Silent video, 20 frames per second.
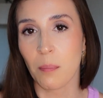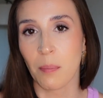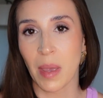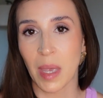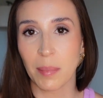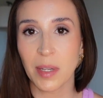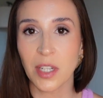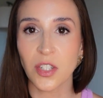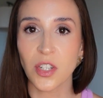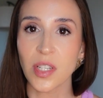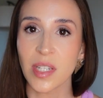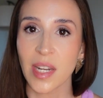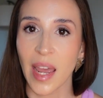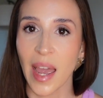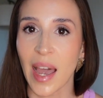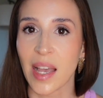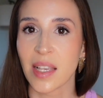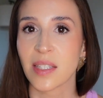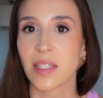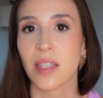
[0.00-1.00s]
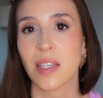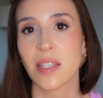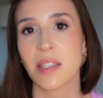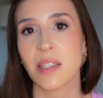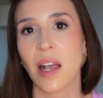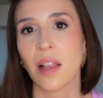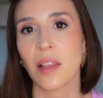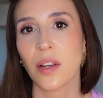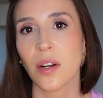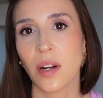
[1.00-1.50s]
maybe just ask the
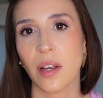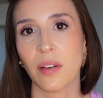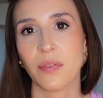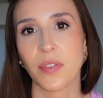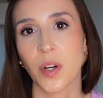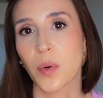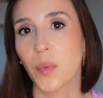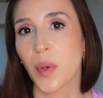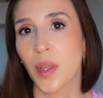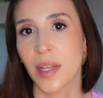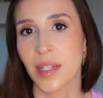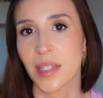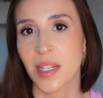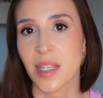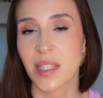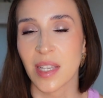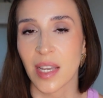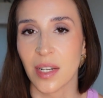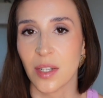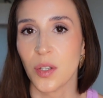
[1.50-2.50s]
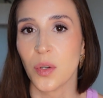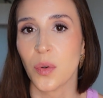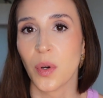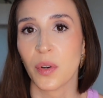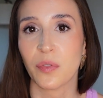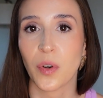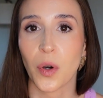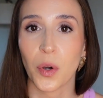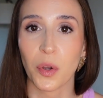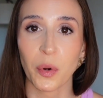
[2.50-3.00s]
seller if they're willing to send you a
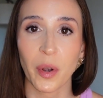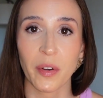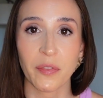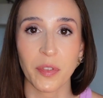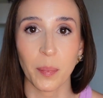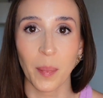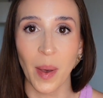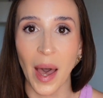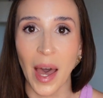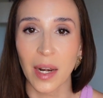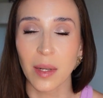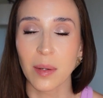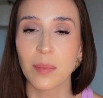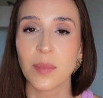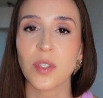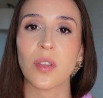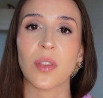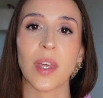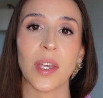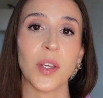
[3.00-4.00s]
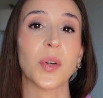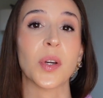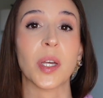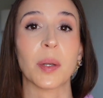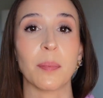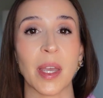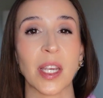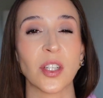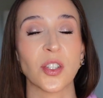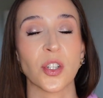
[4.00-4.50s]
photo of the bottom so that you
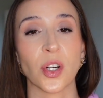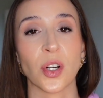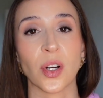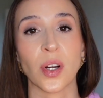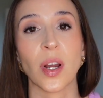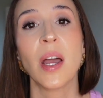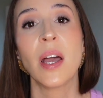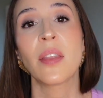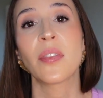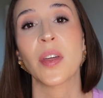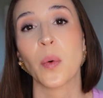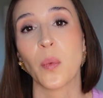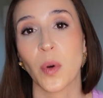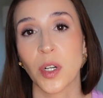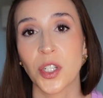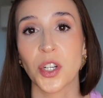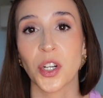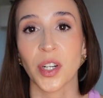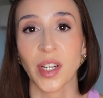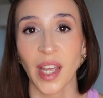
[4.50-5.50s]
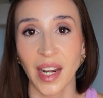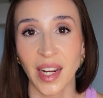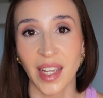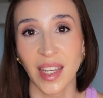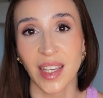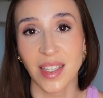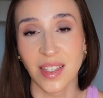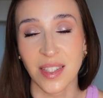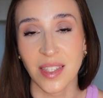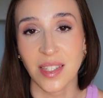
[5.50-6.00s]
can make sure that what you're
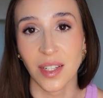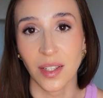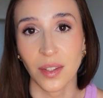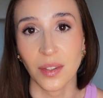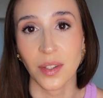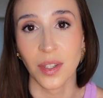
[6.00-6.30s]
getting is still